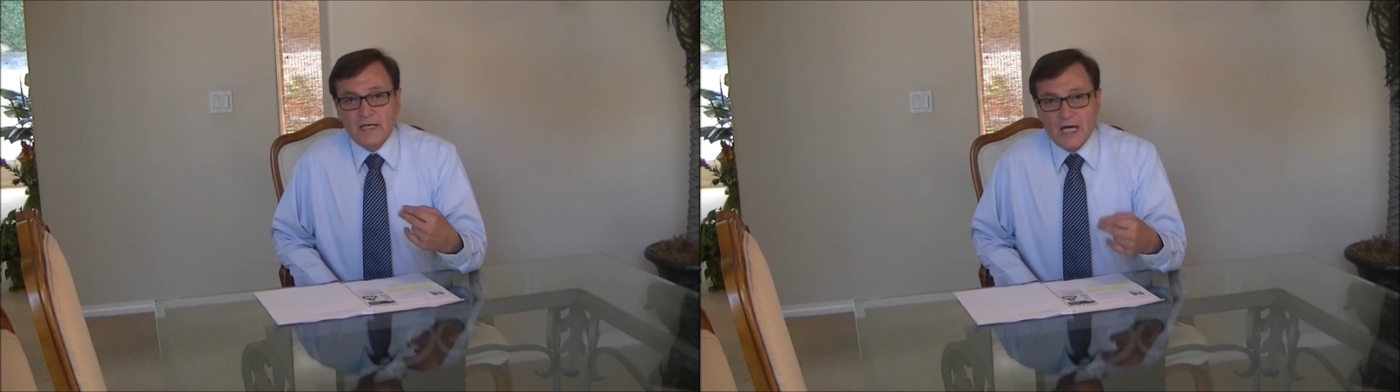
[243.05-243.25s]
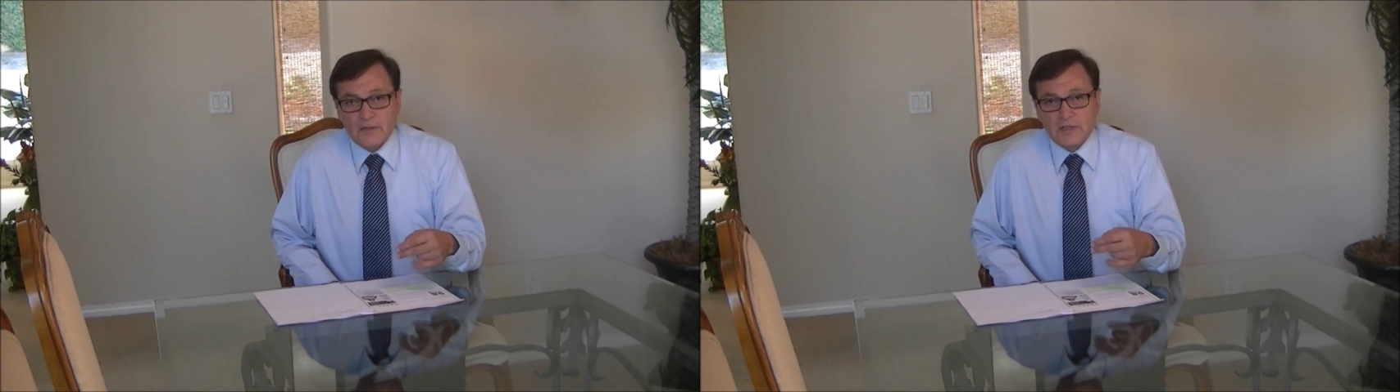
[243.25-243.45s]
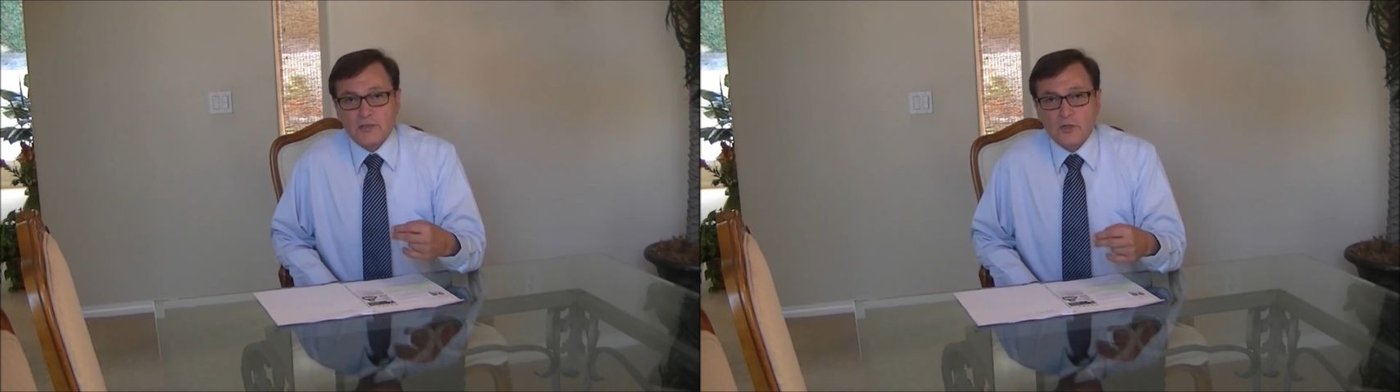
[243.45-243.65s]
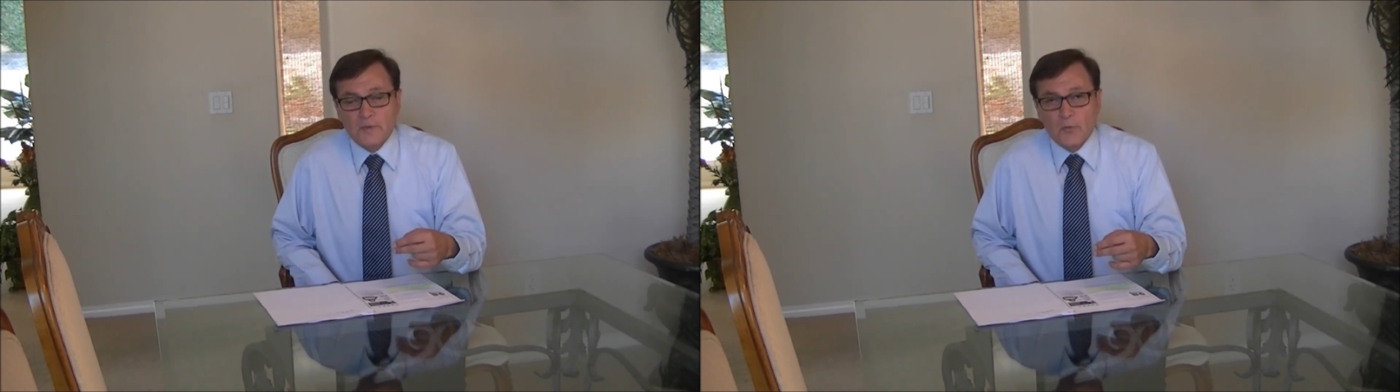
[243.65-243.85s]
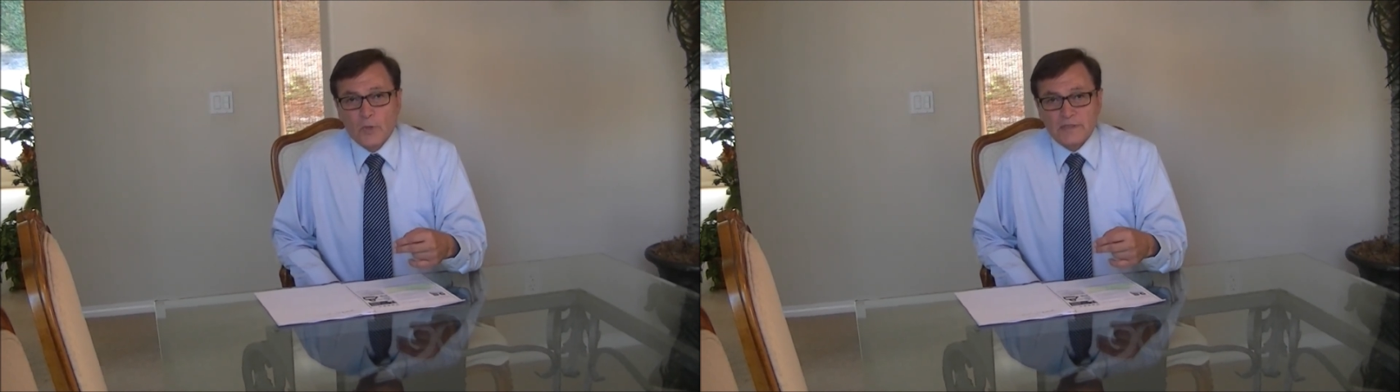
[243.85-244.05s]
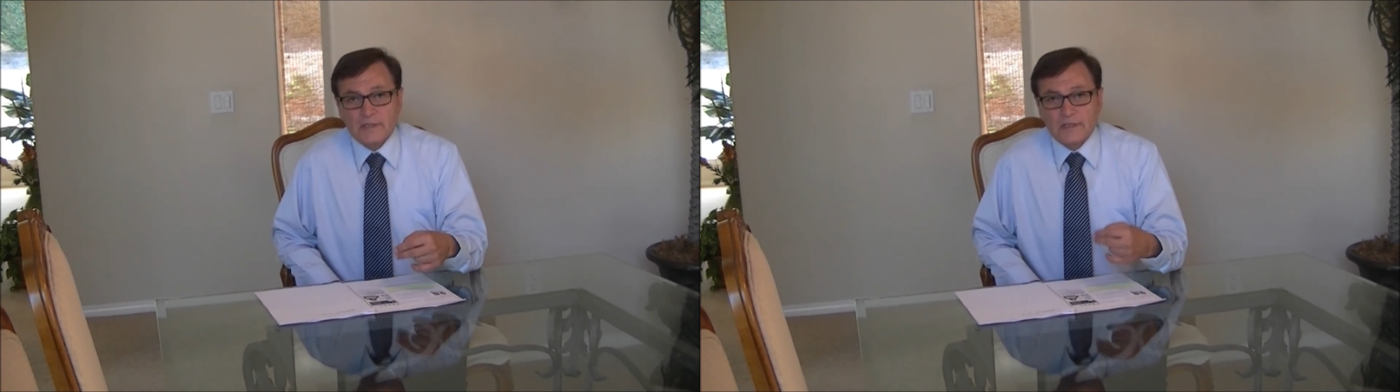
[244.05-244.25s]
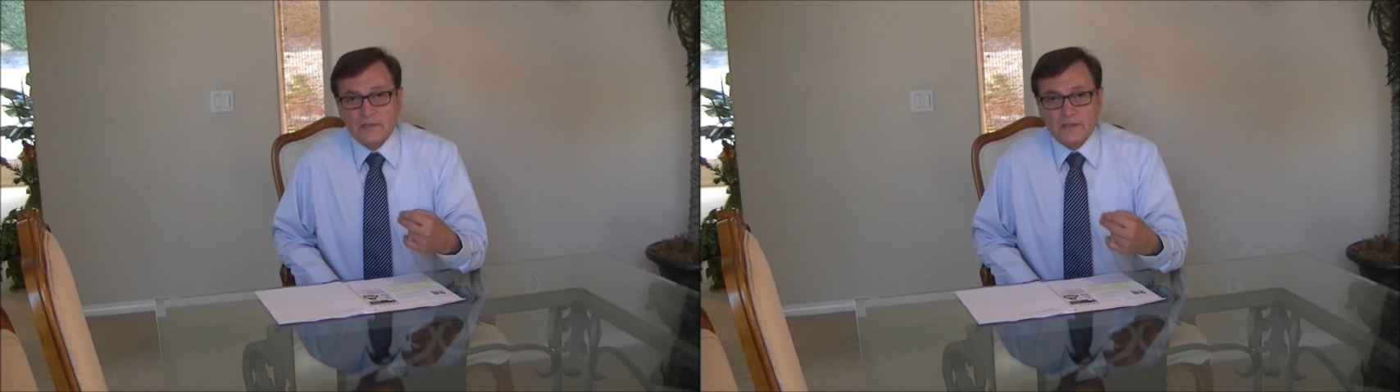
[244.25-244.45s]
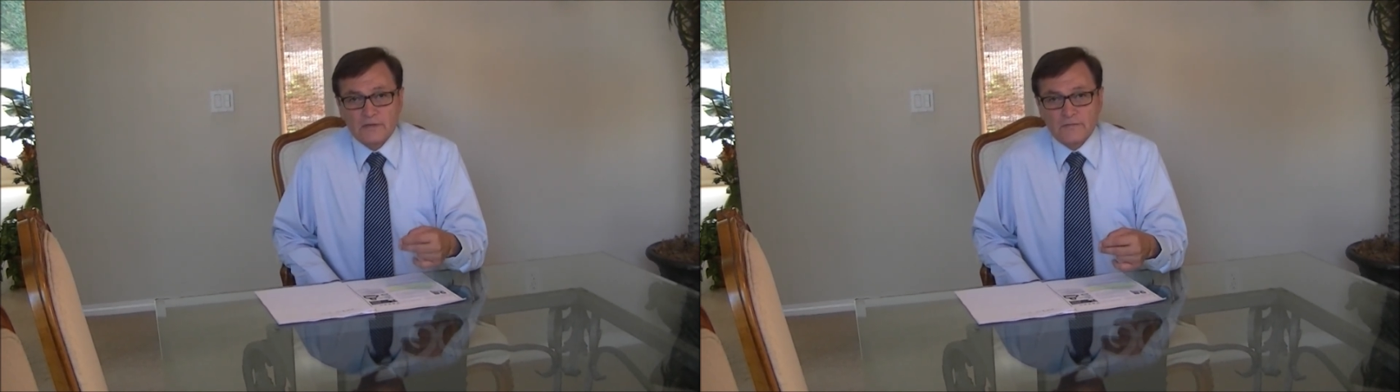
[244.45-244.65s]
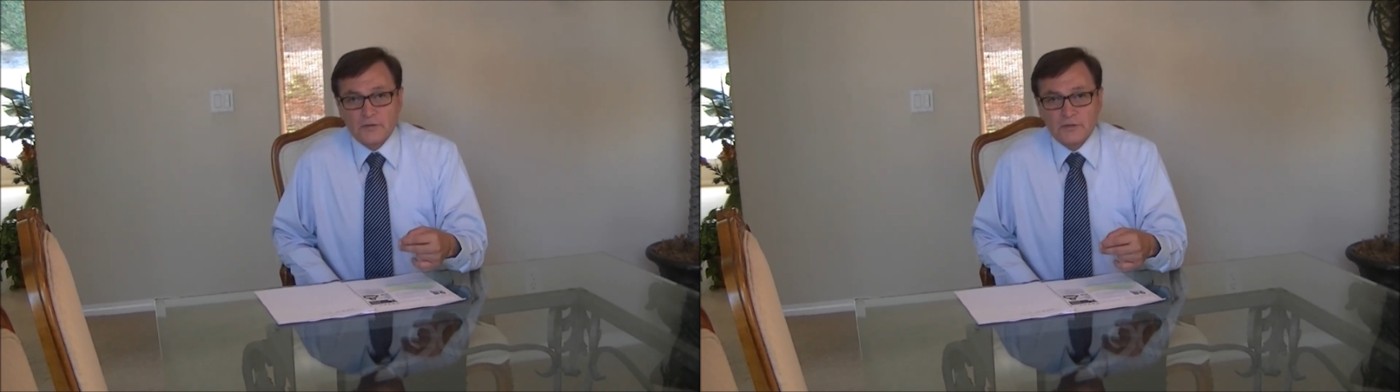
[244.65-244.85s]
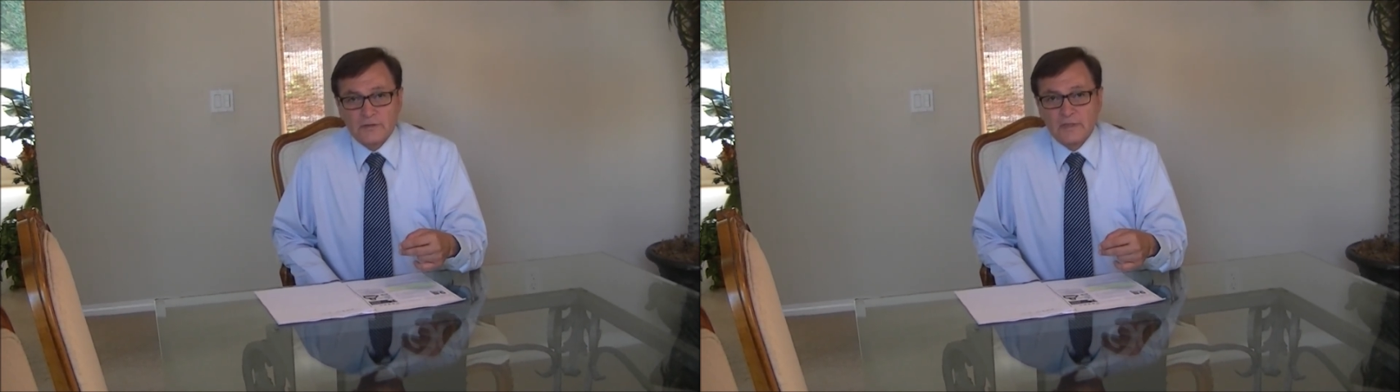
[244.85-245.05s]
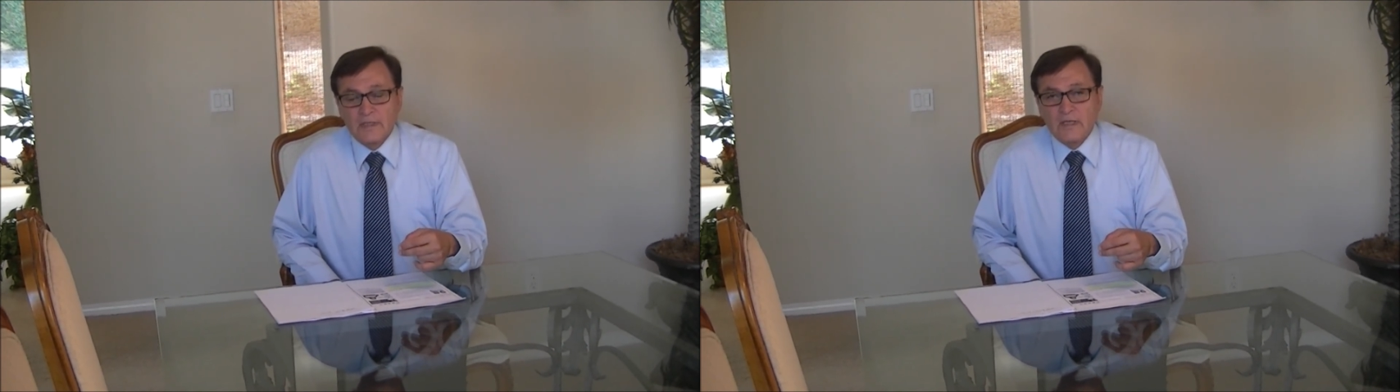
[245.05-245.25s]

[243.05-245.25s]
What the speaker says: how to determine what's a good deal for you